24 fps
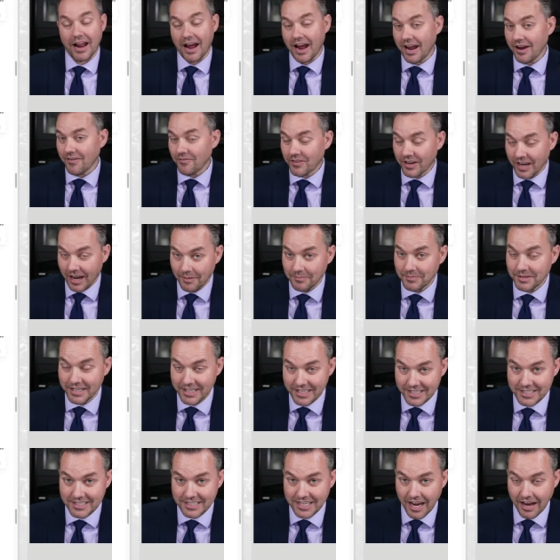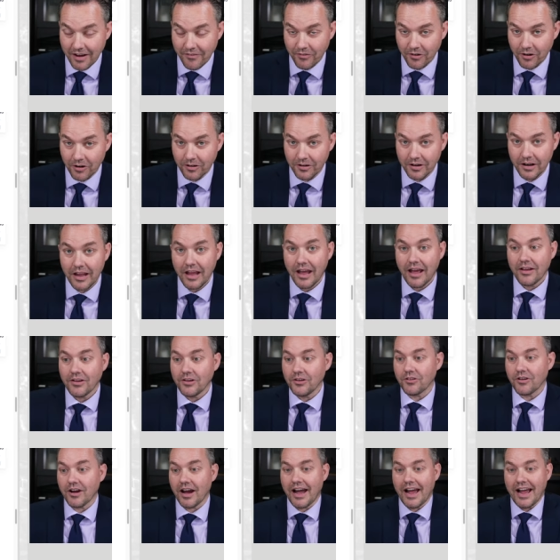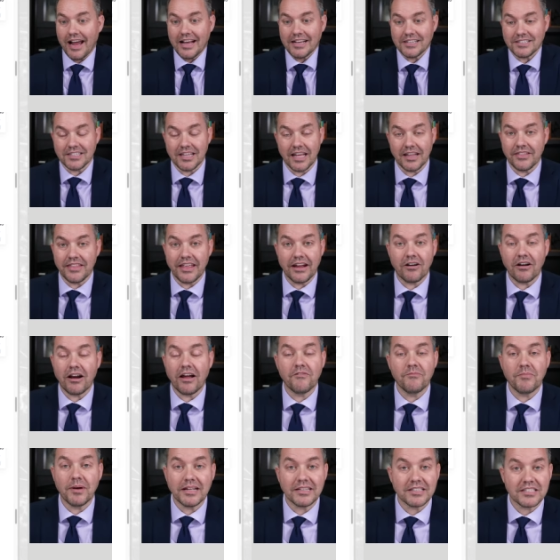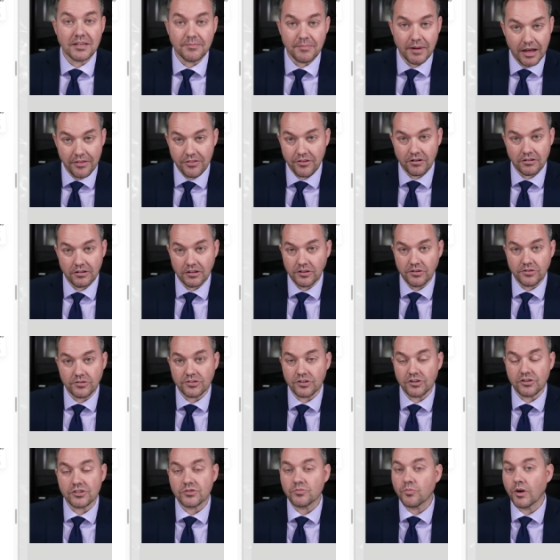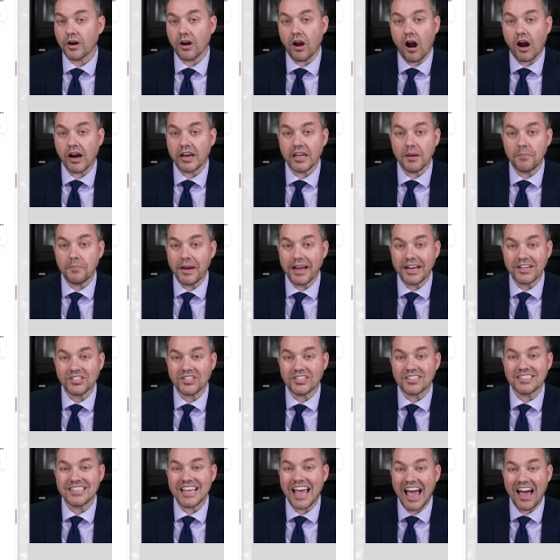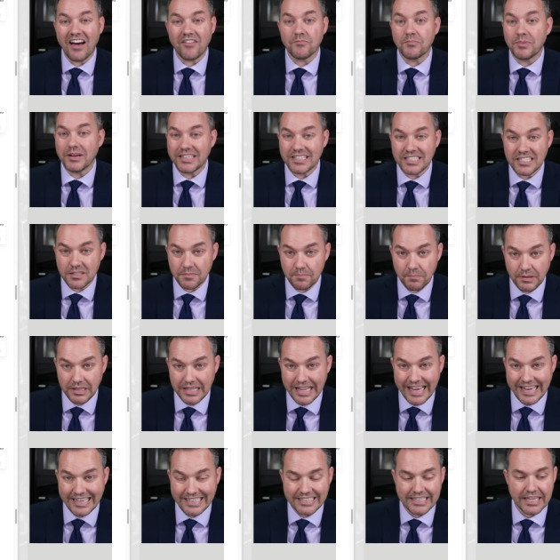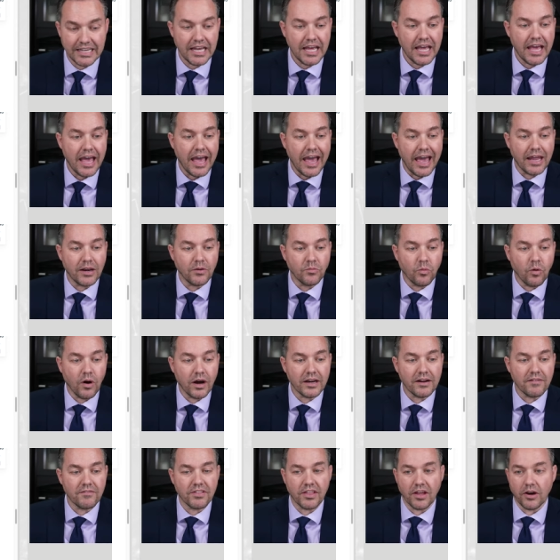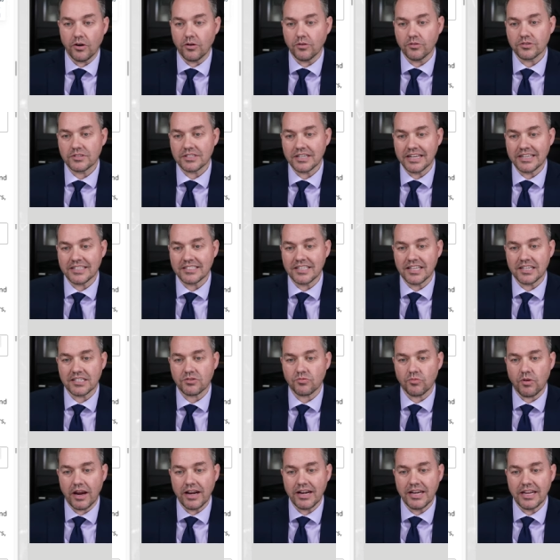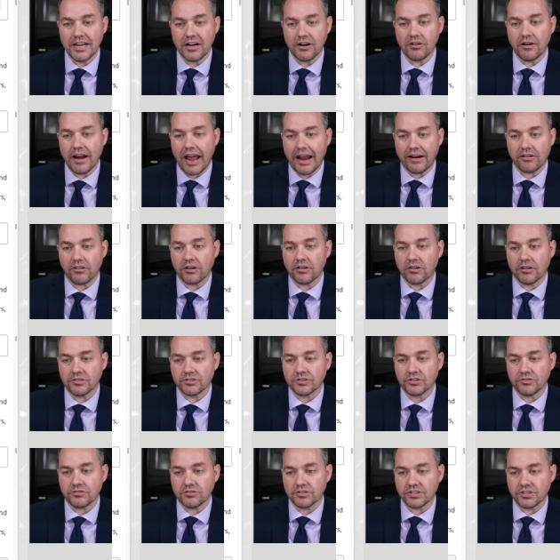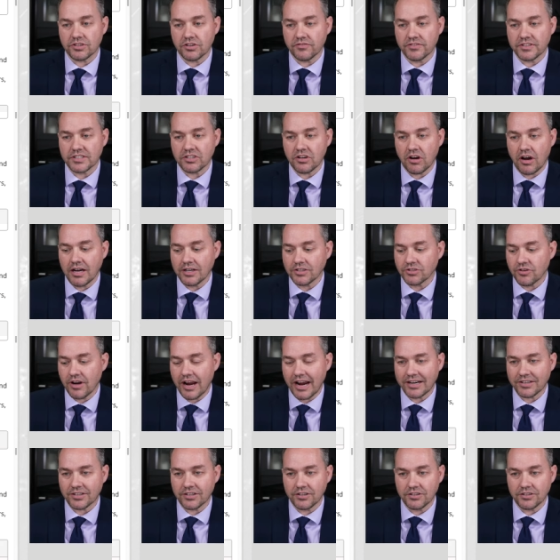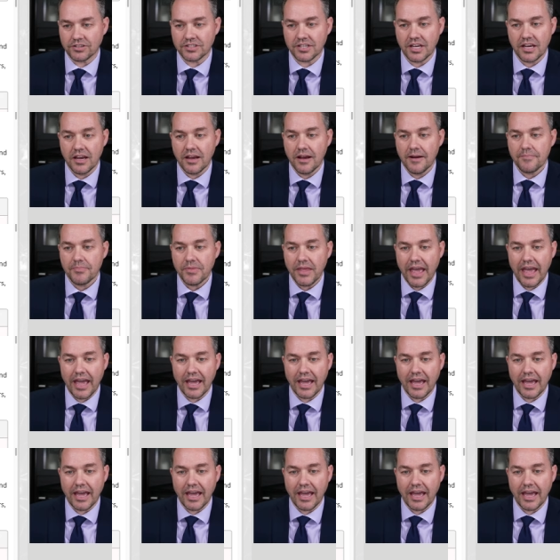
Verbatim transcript: but I've come to discover, you guys, that there have been some other losers where occupations have been split. And one of those is this right here agricultural service contractors